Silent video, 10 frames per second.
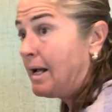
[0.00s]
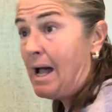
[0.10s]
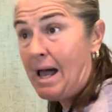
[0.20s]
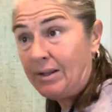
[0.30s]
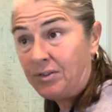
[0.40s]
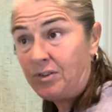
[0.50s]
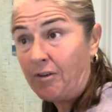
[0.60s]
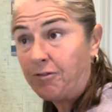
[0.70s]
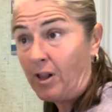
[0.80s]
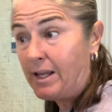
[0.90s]
kind of
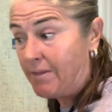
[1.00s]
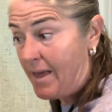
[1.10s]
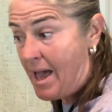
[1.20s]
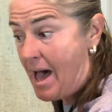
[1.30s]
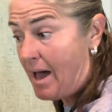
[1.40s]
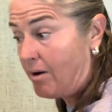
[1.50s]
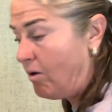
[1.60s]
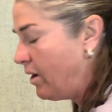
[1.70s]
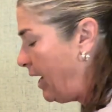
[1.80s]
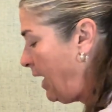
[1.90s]
stuff like that,
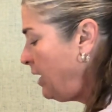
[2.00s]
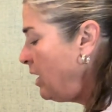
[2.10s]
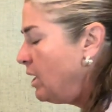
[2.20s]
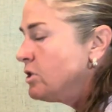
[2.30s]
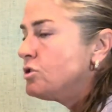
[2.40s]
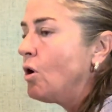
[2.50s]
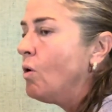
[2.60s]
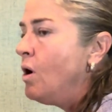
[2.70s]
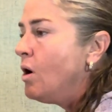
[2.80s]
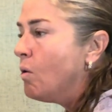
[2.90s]
okay?
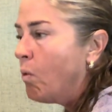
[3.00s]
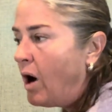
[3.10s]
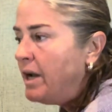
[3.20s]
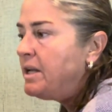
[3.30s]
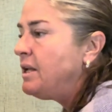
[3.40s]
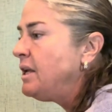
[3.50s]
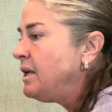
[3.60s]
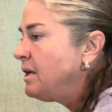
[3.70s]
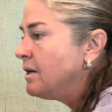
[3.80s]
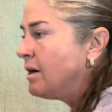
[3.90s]
So, I'm
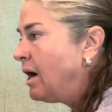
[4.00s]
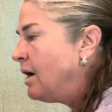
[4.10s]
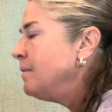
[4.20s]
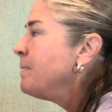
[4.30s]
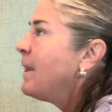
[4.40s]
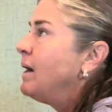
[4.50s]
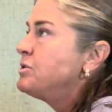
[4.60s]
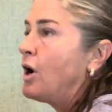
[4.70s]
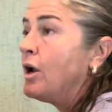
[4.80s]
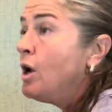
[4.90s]
sorry,